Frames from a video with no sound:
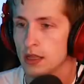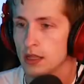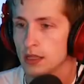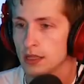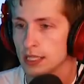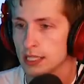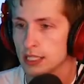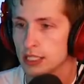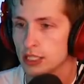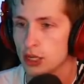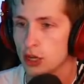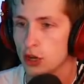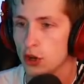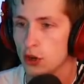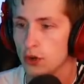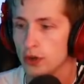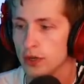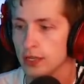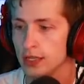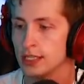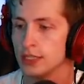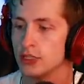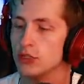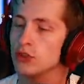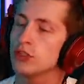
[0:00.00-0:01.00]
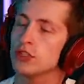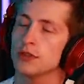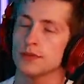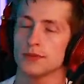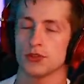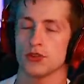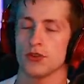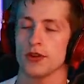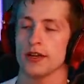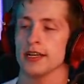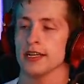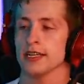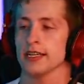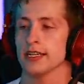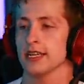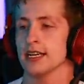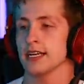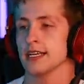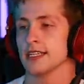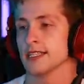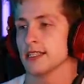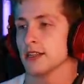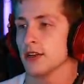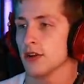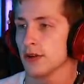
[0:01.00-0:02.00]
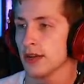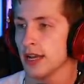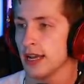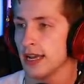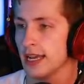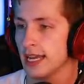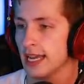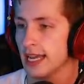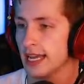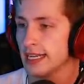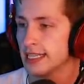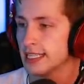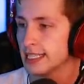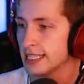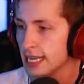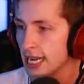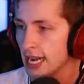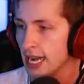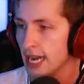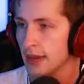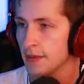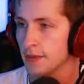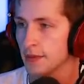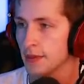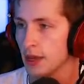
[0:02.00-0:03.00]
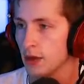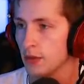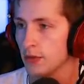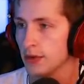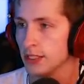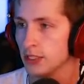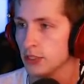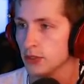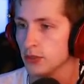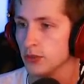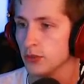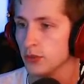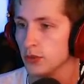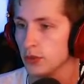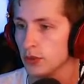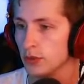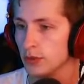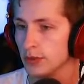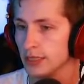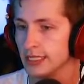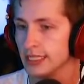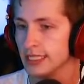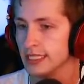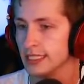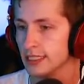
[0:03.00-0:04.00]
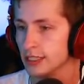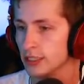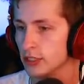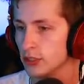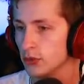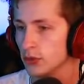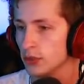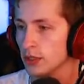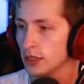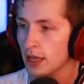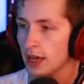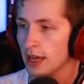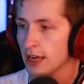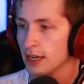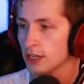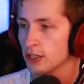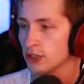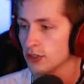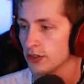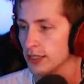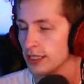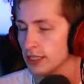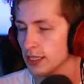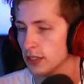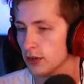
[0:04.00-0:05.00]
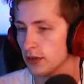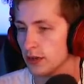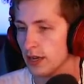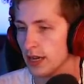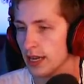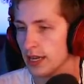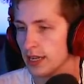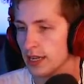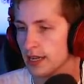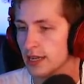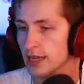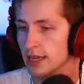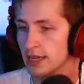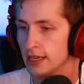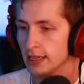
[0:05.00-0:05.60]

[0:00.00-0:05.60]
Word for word: Let's go and let's do some training, guys. Okay, it's time that we do... We need to do a lot of training, okay?